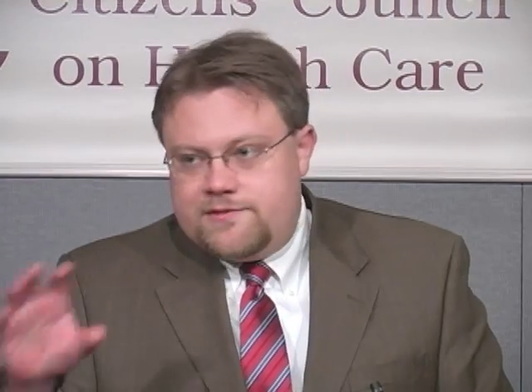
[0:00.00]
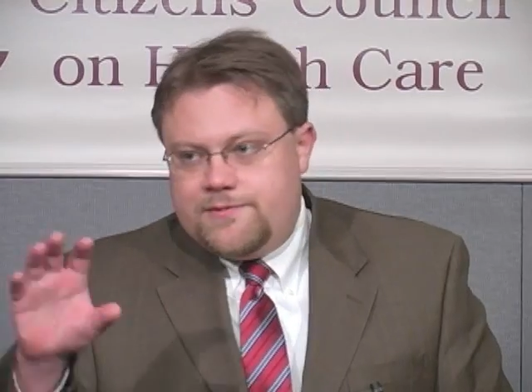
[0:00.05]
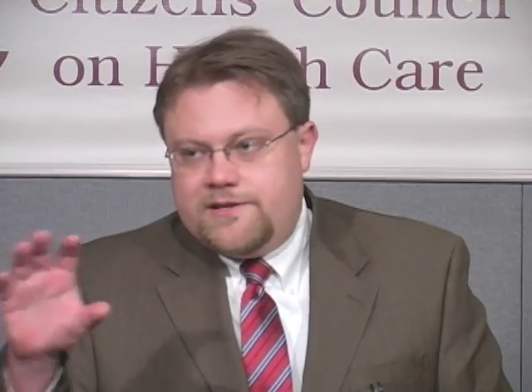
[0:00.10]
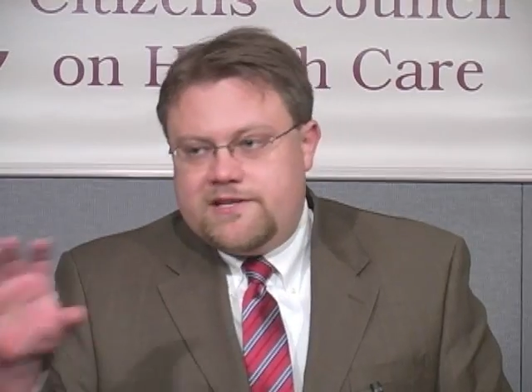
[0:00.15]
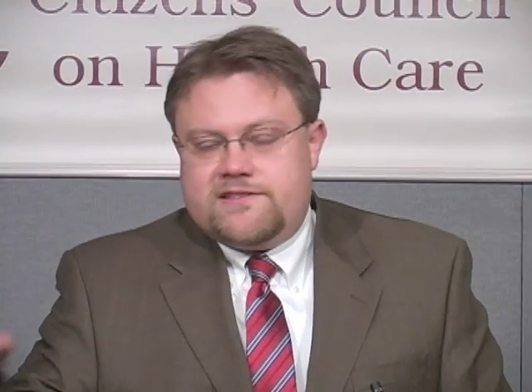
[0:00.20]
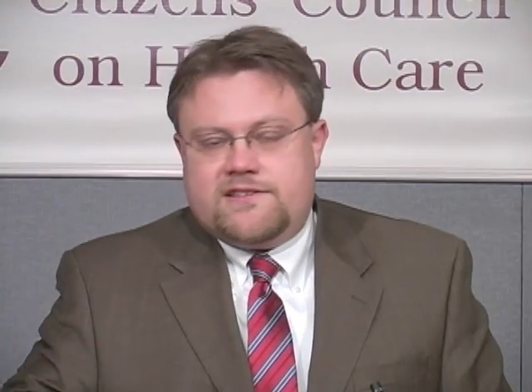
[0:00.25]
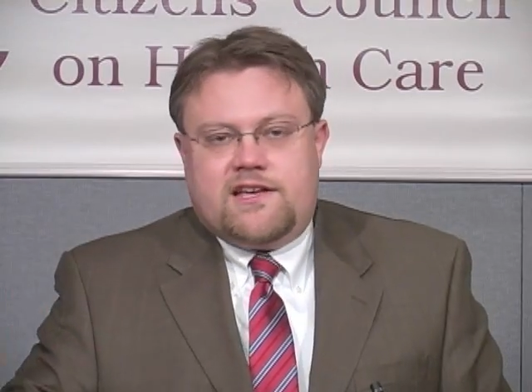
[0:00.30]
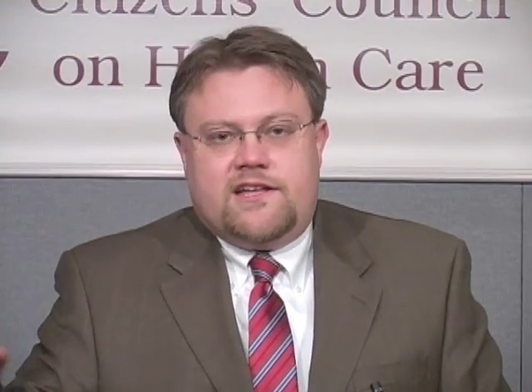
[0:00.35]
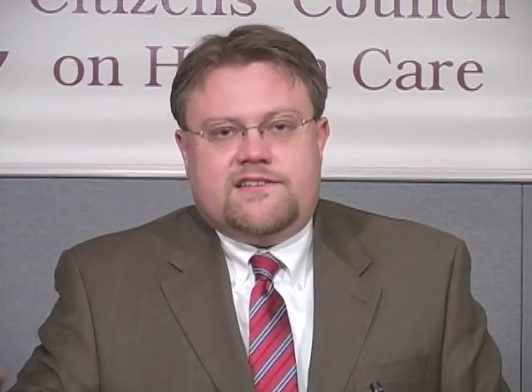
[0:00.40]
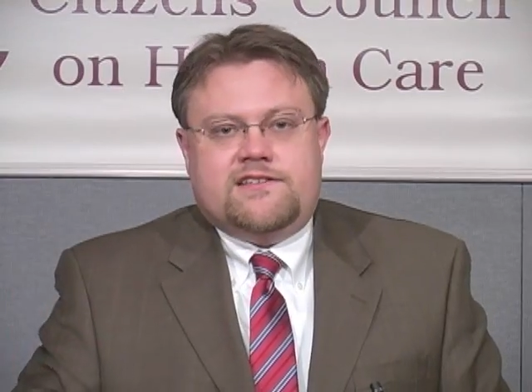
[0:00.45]

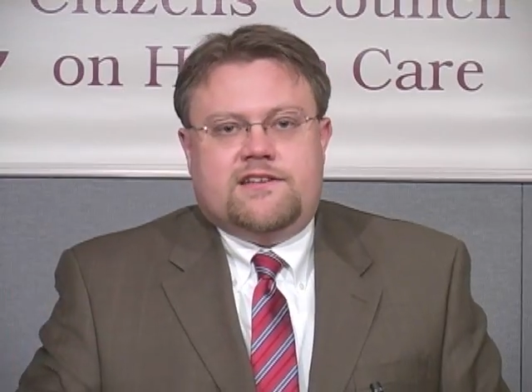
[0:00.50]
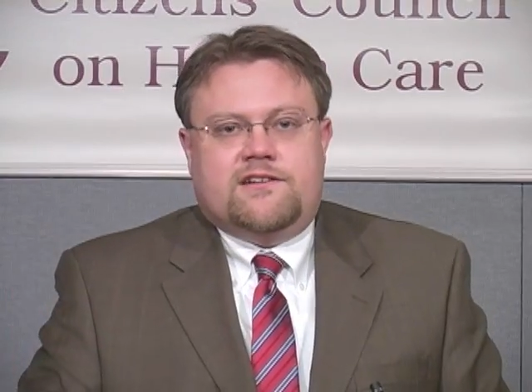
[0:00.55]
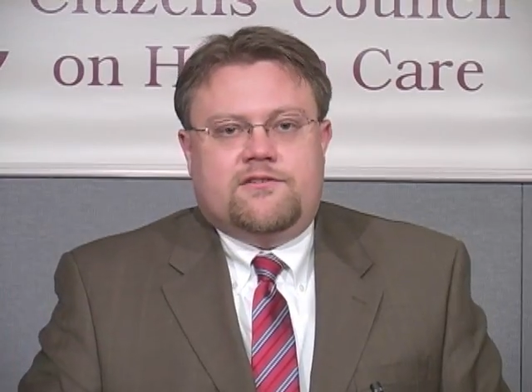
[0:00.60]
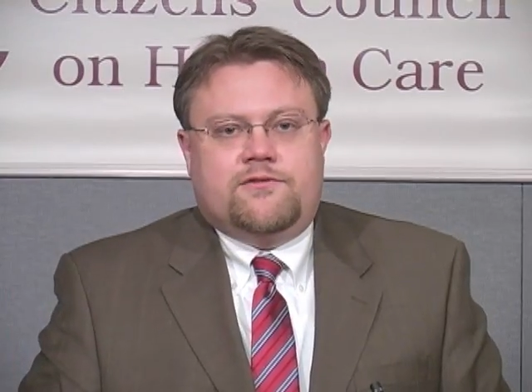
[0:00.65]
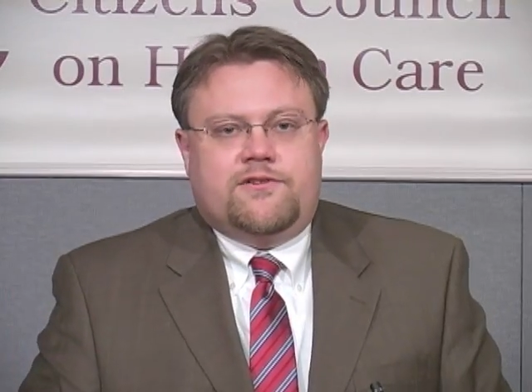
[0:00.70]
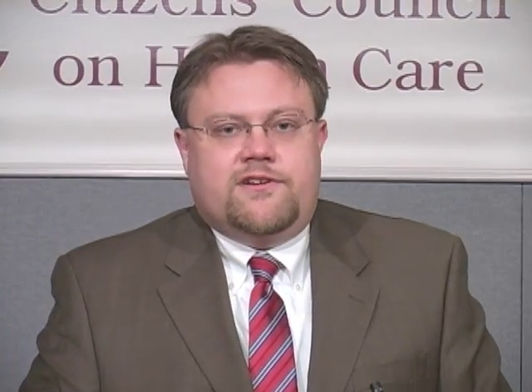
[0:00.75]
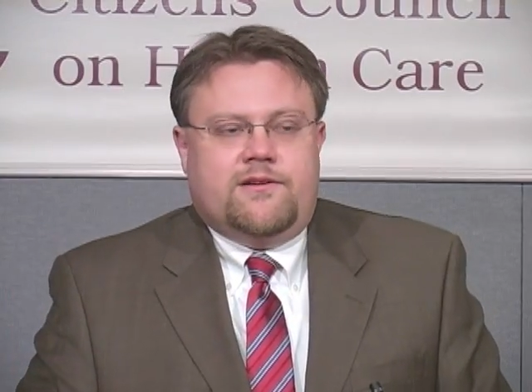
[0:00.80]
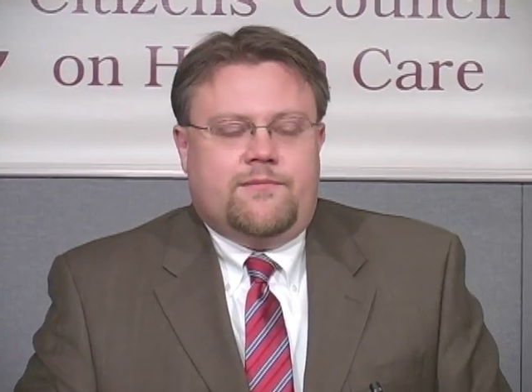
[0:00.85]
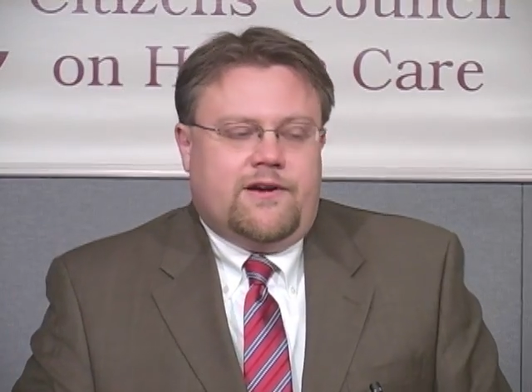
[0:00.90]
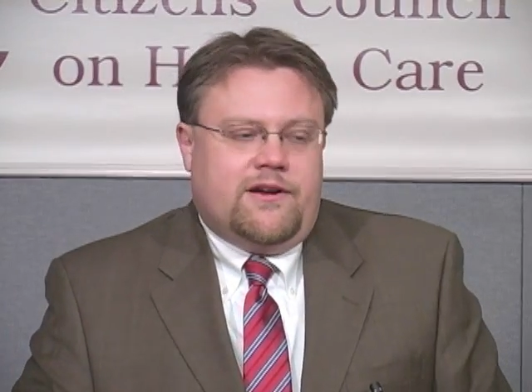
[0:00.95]
because that's
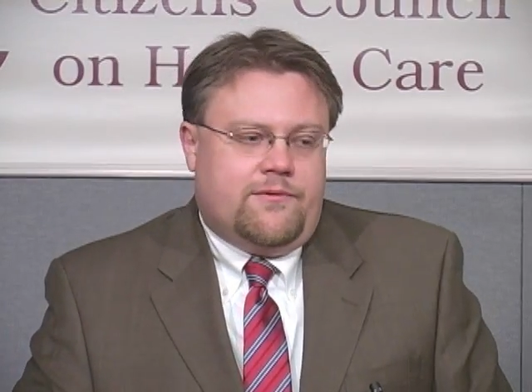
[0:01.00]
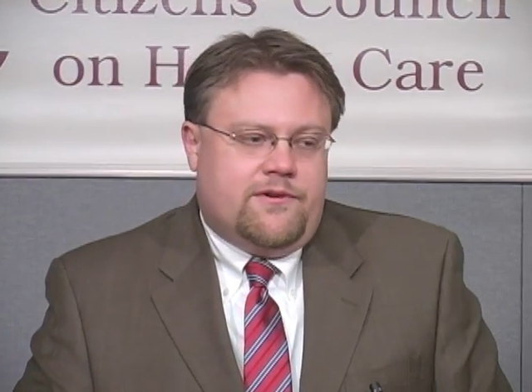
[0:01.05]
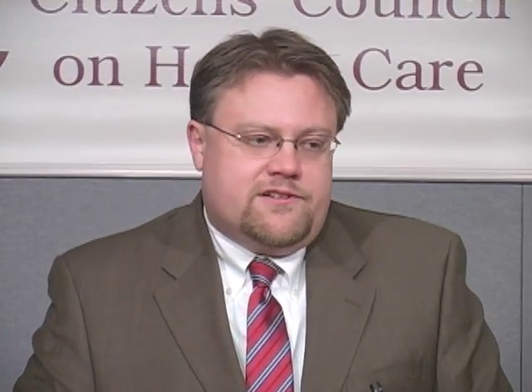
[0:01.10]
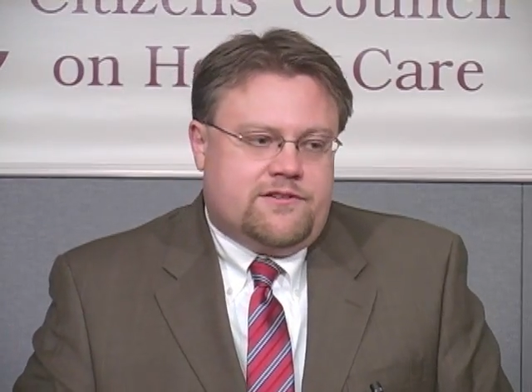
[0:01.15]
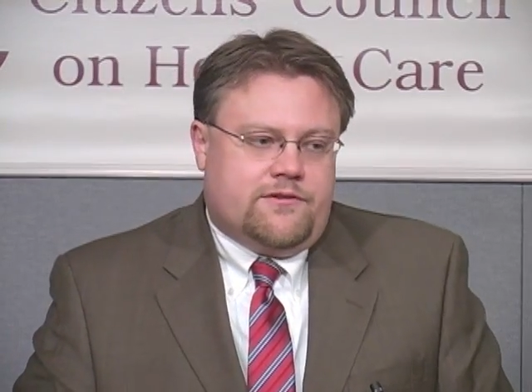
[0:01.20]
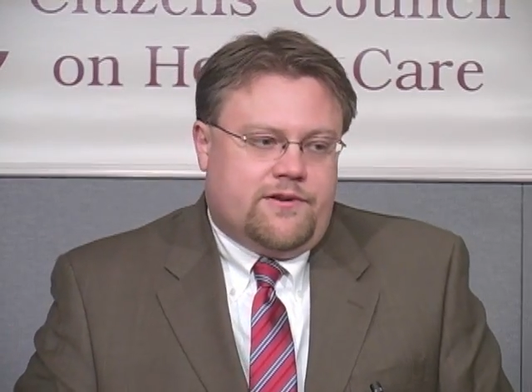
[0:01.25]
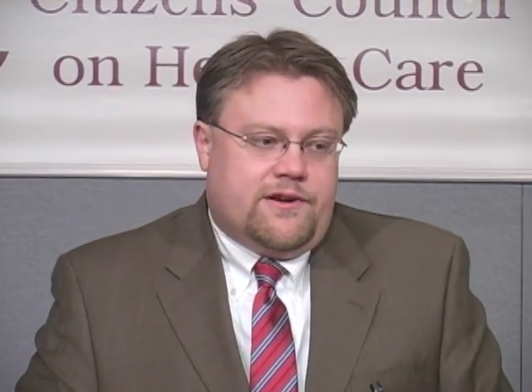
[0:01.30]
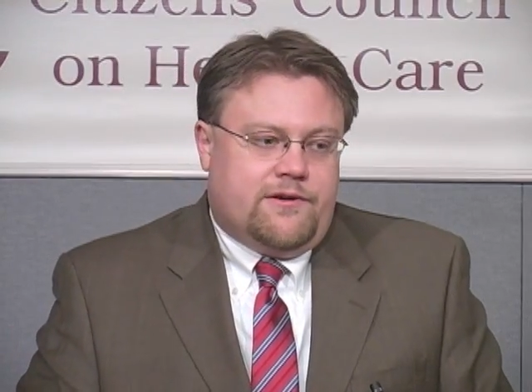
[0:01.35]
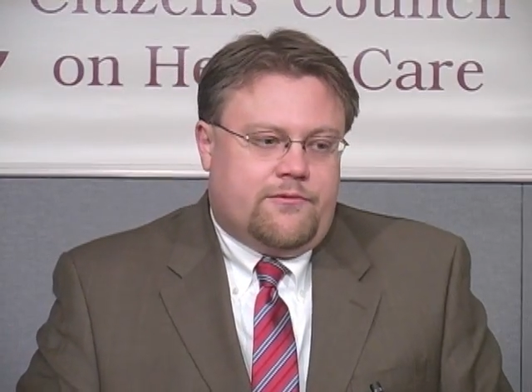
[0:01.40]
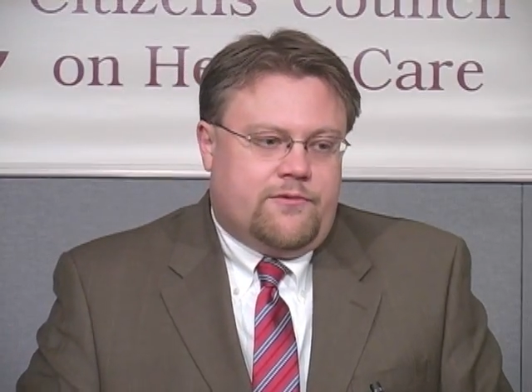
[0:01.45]
included in my original